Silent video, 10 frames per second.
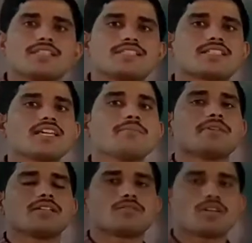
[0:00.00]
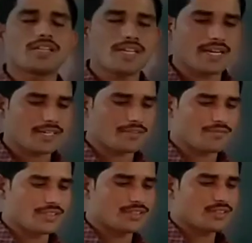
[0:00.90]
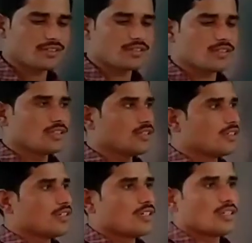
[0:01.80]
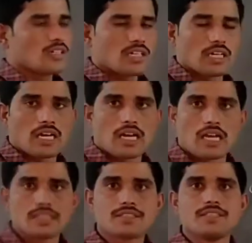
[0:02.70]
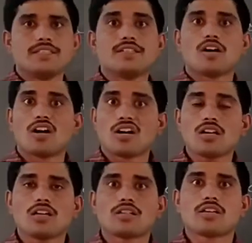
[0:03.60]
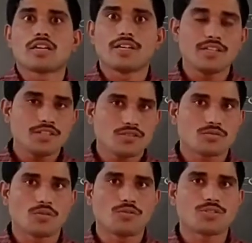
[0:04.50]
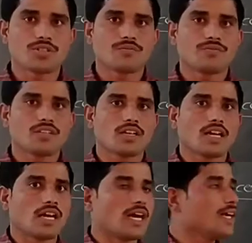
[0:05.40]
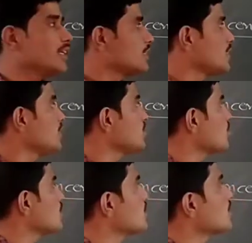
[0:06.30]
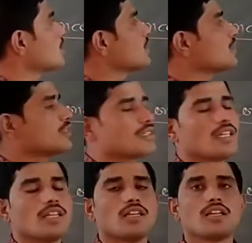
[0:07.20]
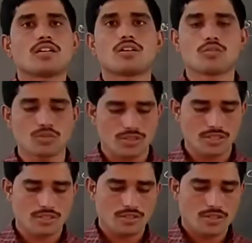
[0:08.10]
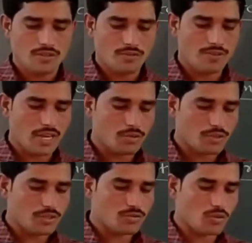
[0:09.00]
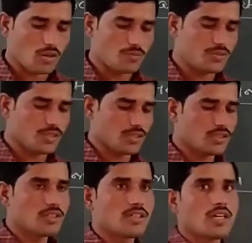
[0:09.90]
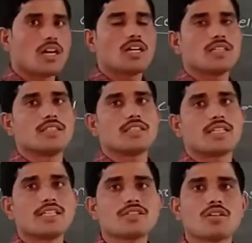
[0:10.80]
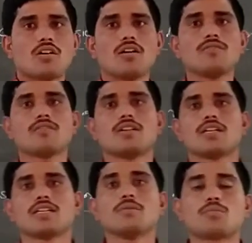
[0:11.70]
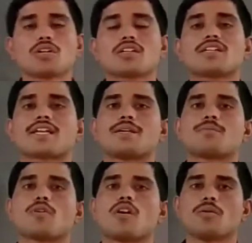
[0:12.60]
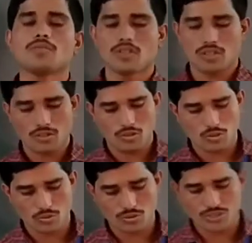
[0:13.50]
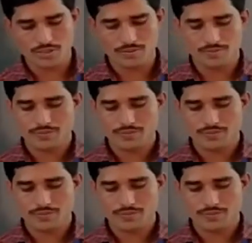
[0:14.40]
is came in contact with acid or any solution, and this concentration cell corrosion we are going to observe in case of important type of corrosion.